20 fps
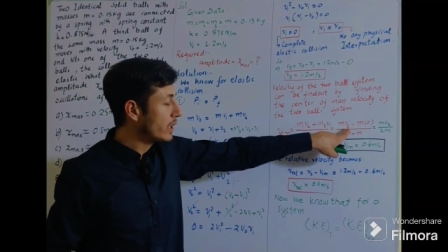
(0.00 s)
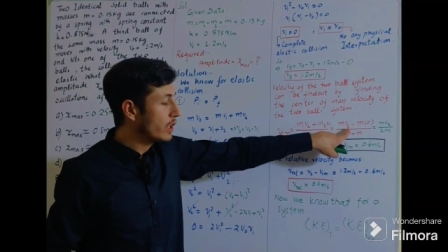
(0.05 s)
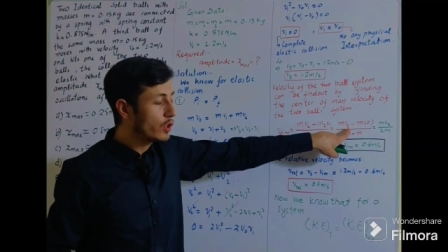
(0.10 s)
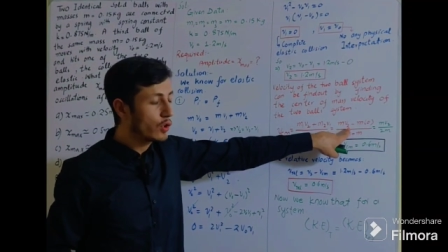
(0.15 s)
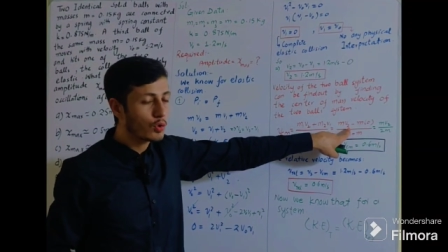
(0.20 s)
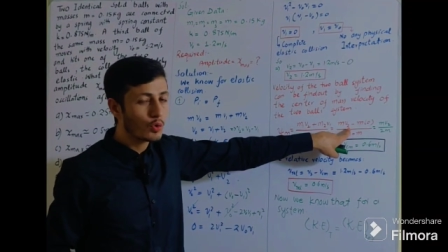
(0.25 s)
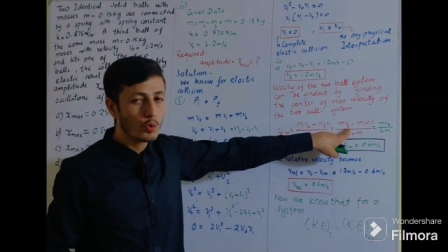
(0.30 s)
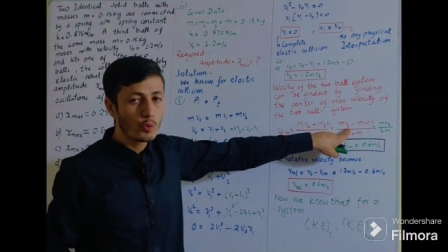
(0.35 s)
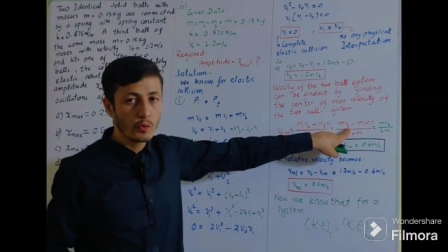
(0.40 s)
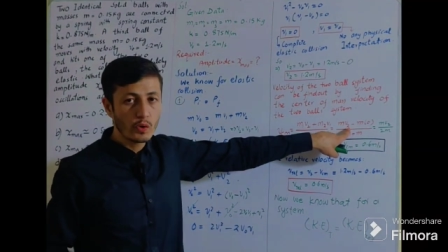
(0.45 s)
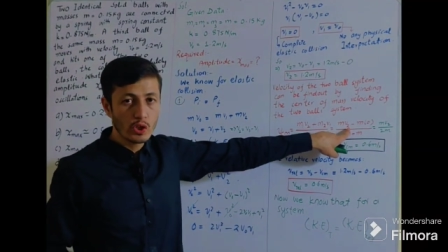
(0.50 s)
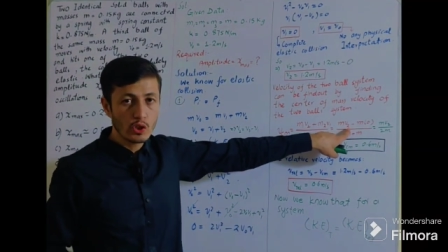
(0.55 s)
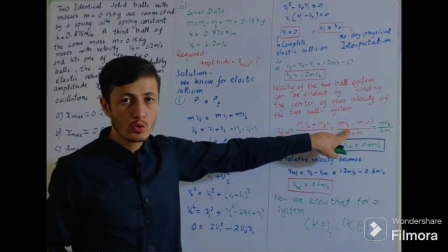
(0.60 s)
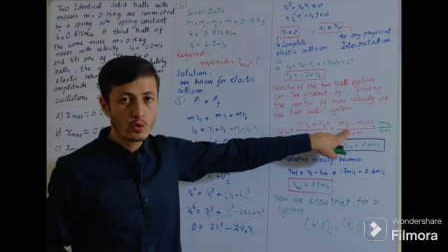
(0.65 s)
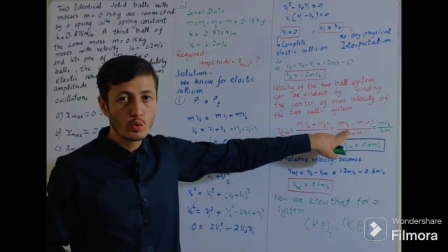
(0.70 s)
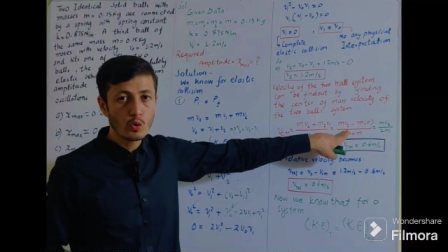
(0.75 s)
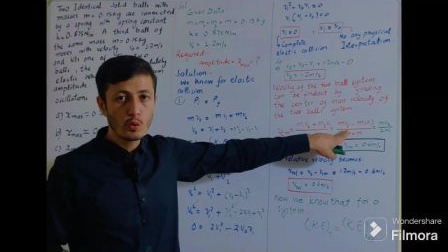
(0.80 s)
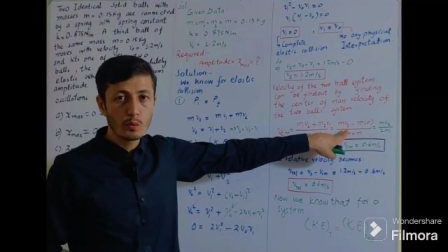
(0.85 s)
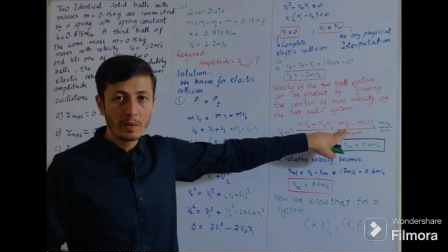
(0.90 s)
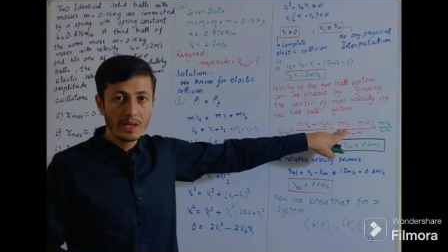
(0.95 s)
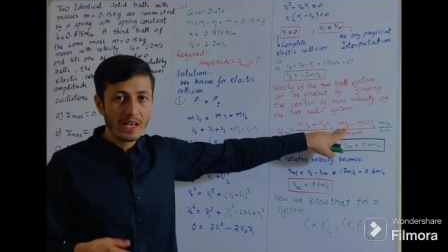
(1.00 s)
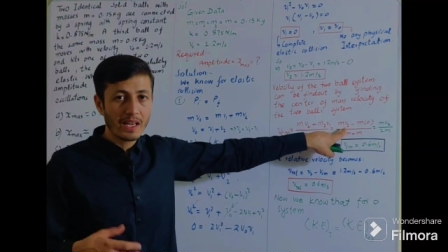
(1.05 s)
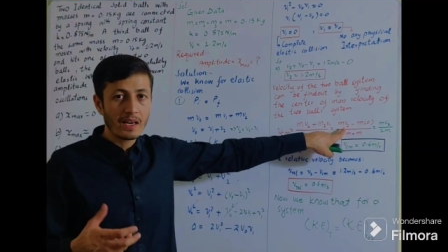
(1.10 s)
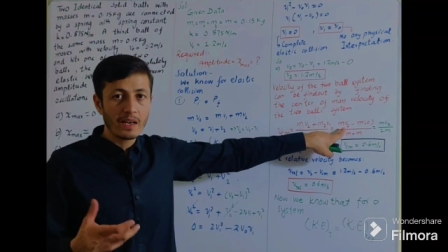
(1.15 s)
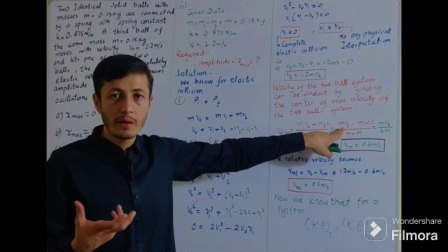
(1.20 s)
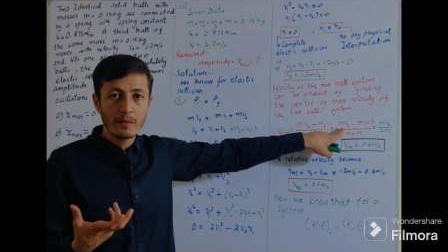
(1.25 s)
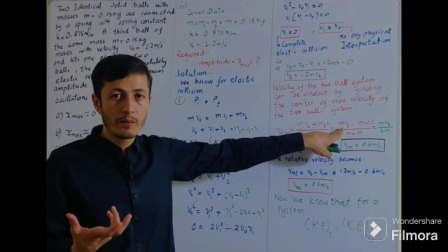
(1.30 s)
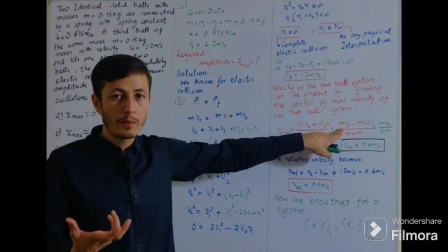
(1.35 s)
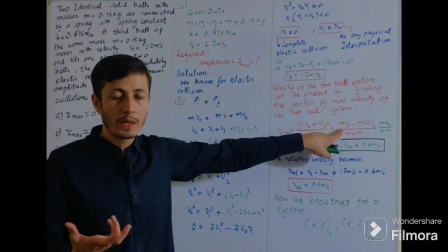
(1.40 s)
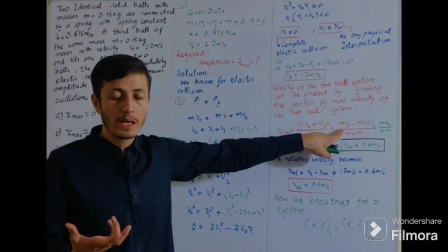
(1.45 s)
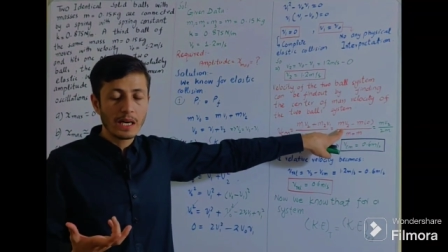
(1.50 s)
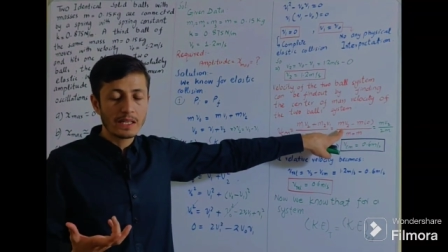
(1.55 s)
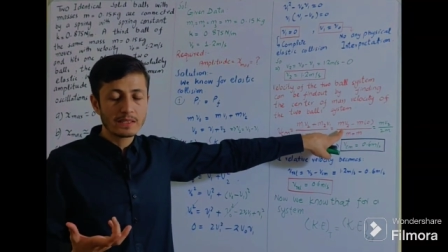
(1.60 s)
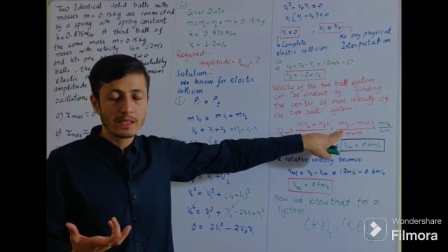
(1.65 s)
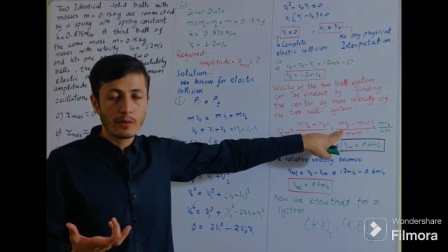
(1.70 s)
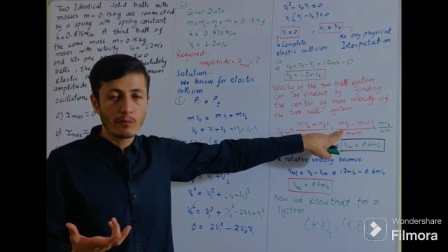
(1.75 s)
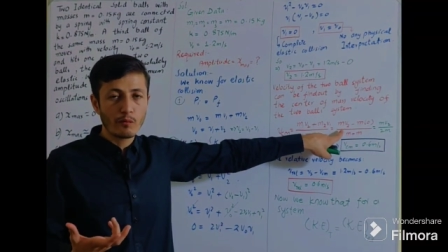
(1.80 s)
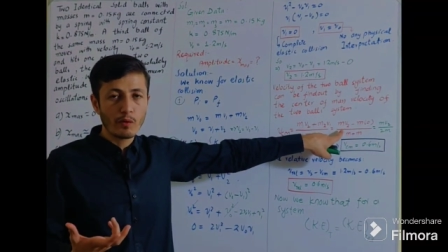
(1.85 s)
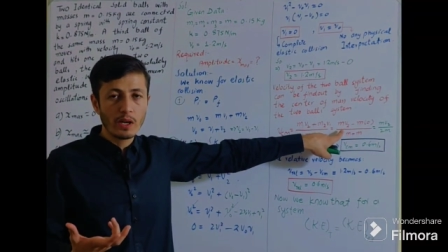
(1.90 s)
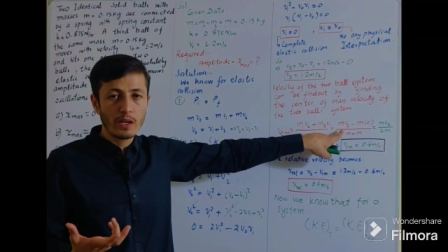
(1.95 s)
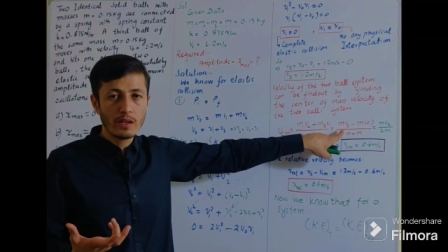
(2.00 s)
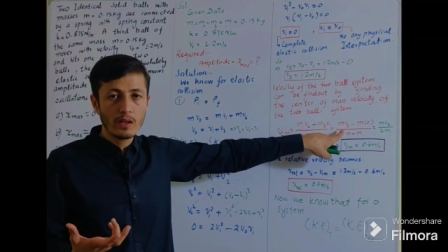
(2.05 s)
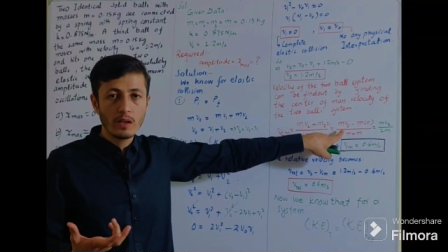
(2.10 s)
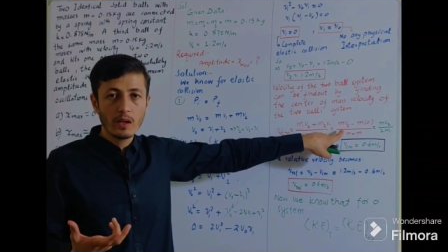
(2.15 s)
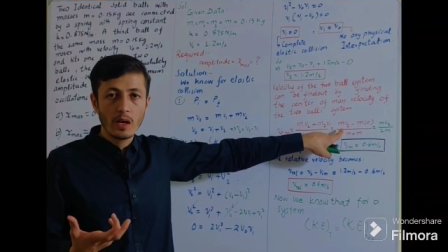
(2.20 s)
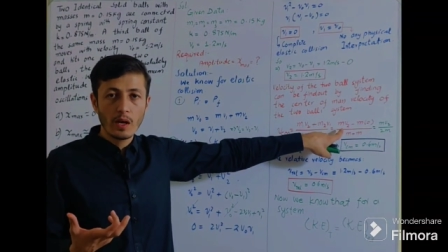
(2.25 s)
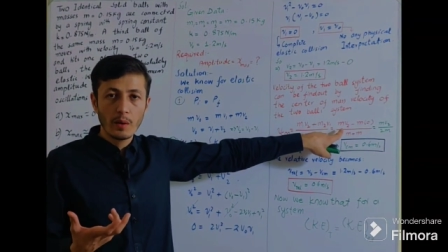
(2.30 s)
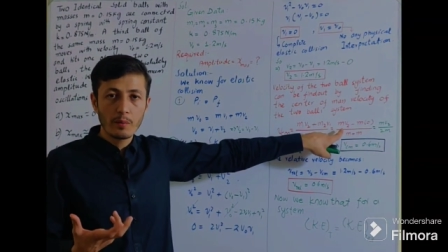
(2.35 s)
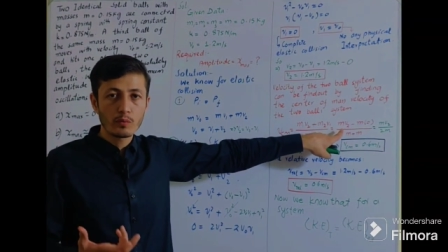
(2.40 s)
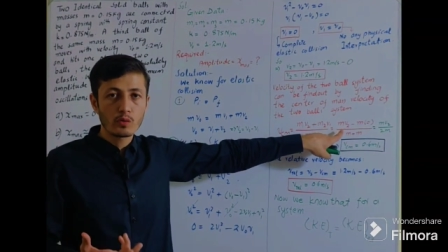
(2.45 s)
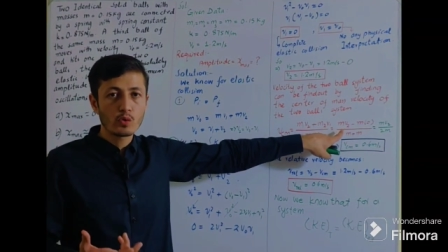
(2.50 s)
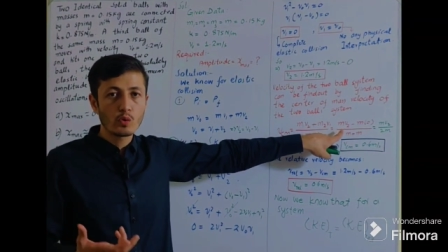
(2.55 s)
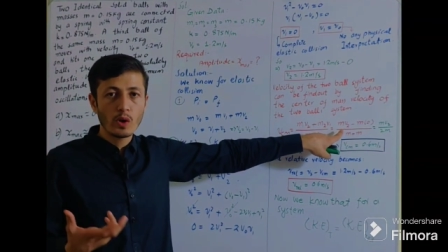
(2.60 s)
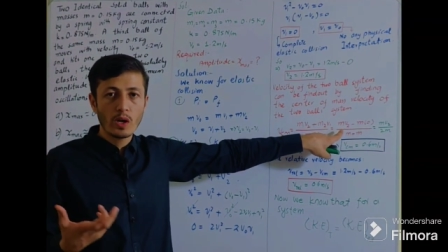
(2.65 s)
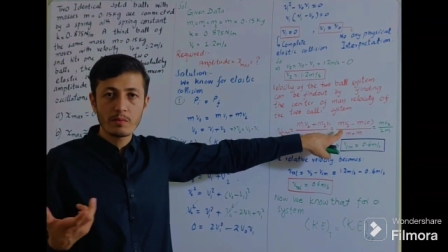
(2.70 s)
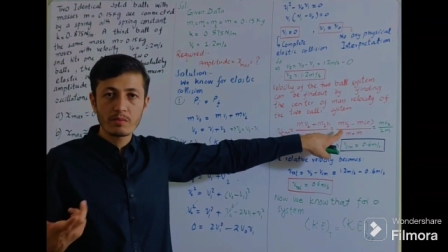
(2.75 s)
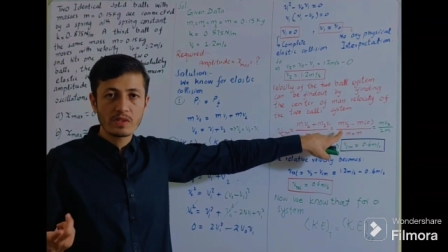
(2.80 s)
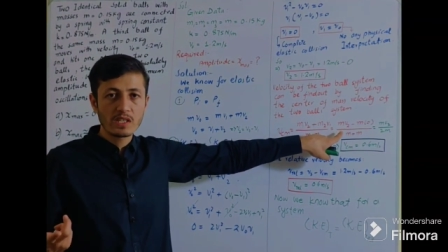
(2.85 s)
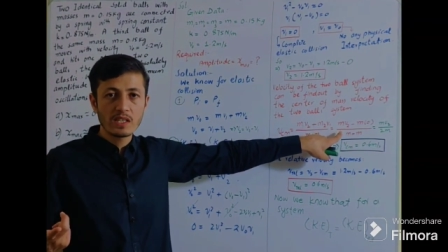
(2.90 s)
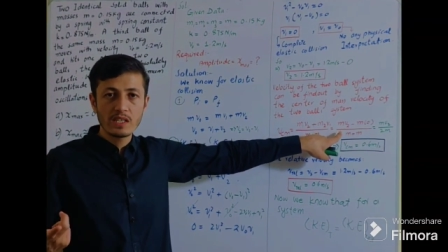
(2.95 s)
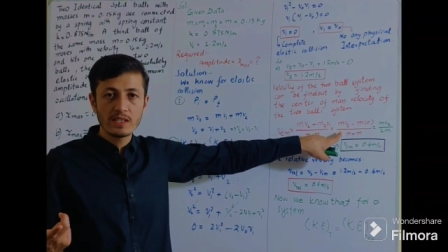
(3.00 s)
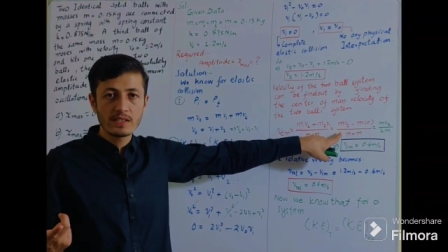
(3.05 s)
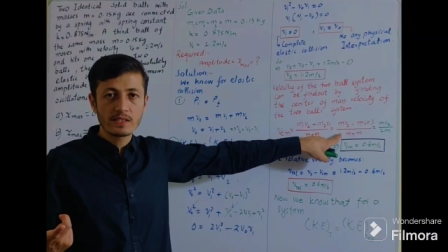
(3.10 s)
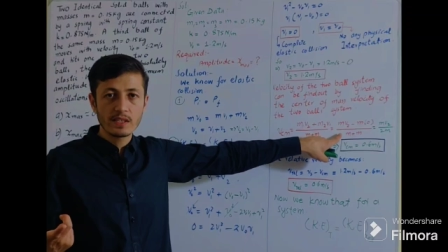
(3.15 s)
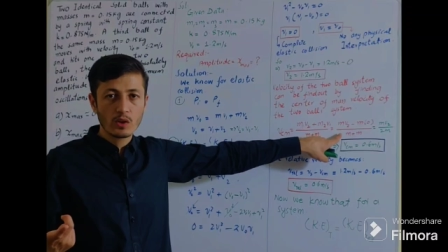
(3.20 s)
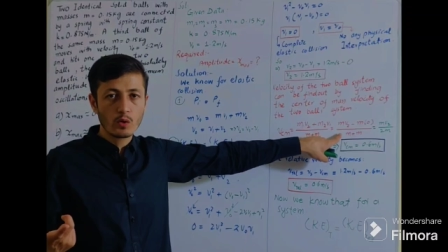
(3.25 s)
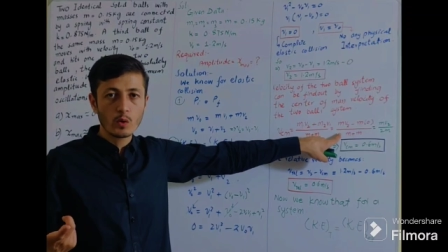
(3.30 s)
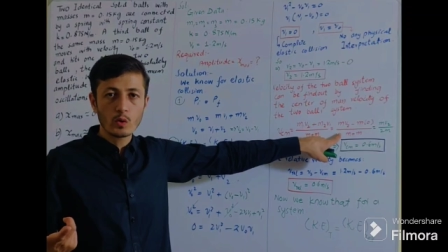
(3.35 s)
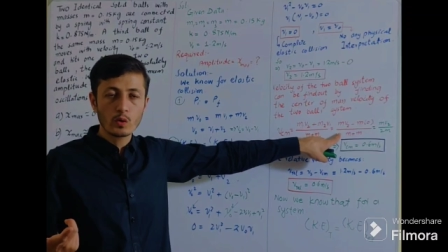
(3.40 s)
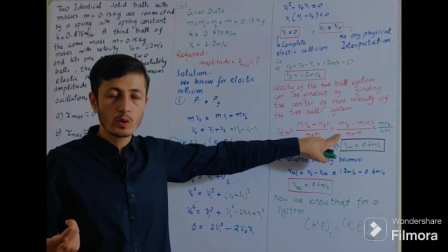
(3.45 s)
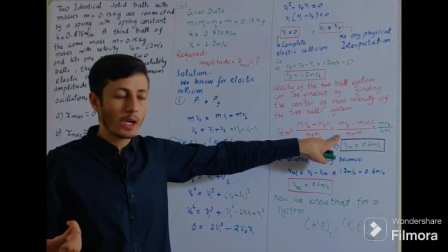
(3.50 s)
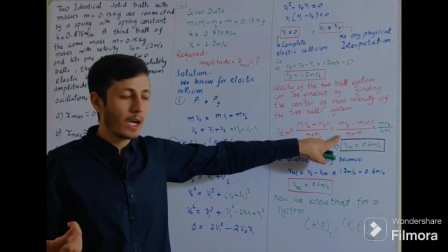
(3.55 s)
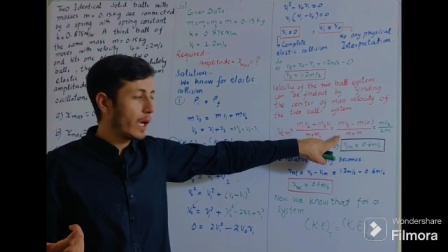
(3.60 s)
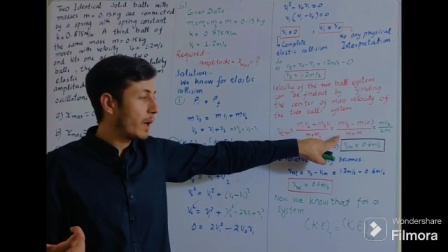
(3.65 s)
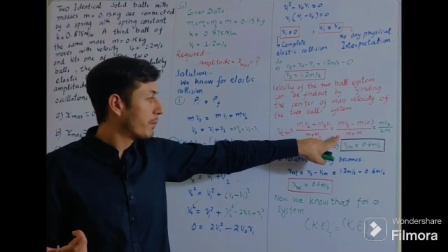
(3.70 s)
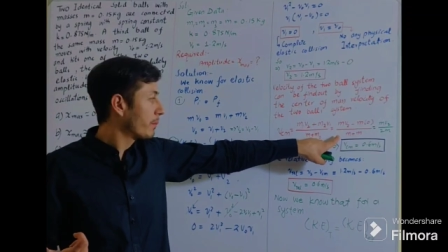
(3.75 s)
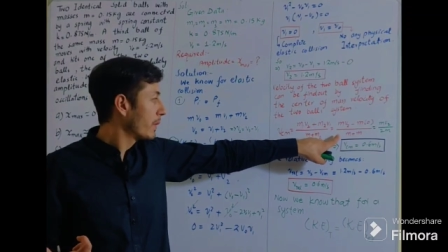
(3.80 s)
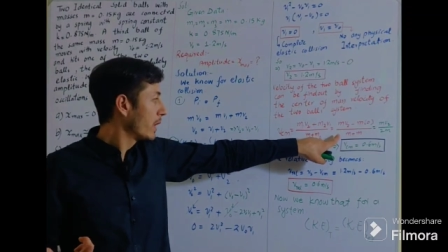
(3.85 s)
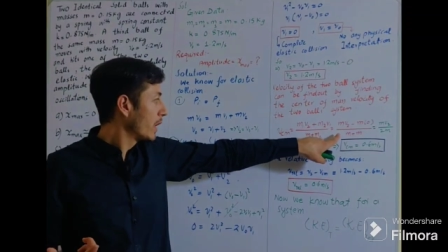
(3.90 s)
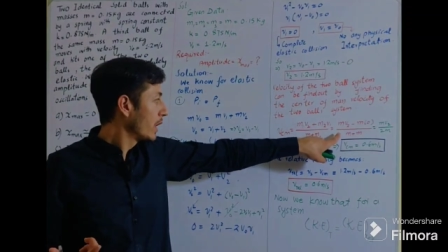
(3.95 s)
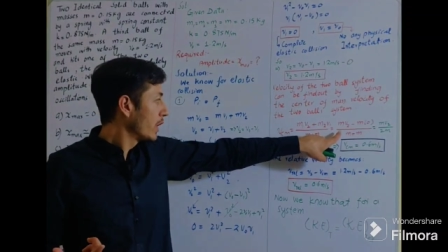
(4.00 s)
into v2 where because m1 m2 m3 is equal to the m,